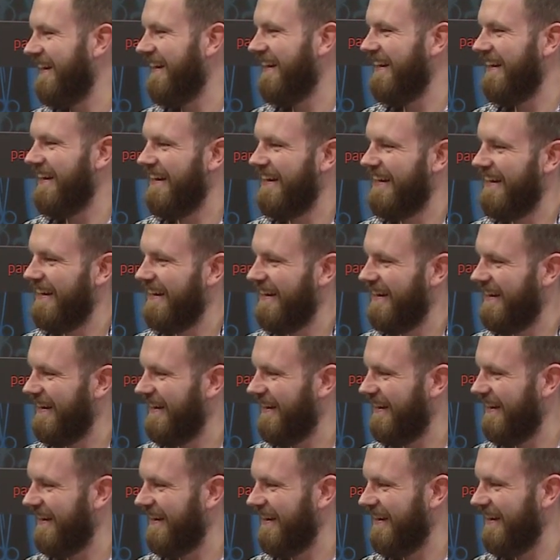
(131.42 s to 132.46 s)

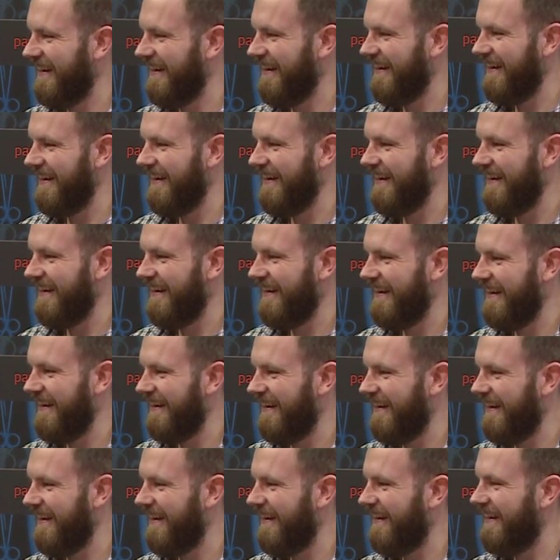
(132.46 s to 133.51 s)

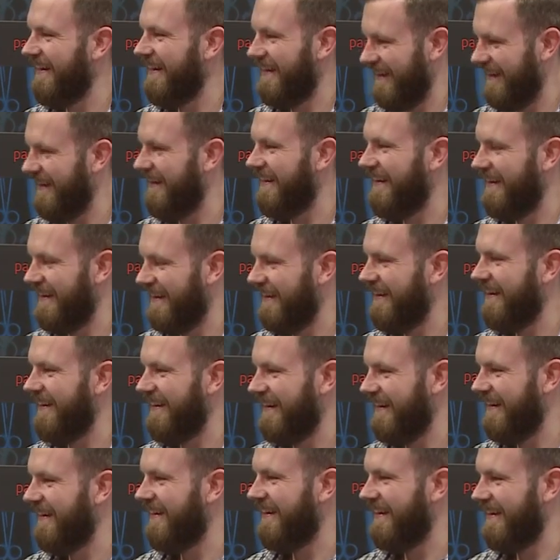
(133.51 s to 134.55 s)

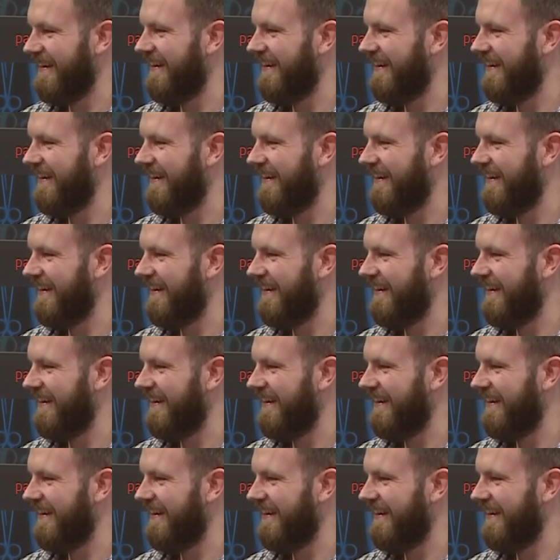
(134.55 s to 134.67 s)
(not speaking)